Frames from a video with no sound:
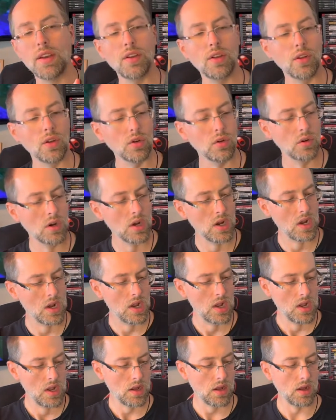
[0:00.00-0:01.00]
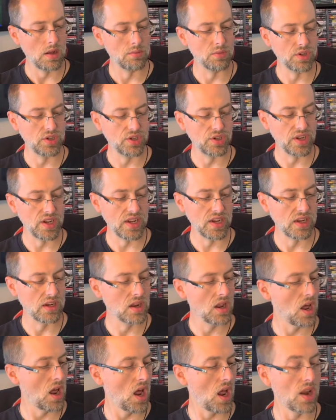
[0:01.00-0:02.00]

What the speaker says: new machine.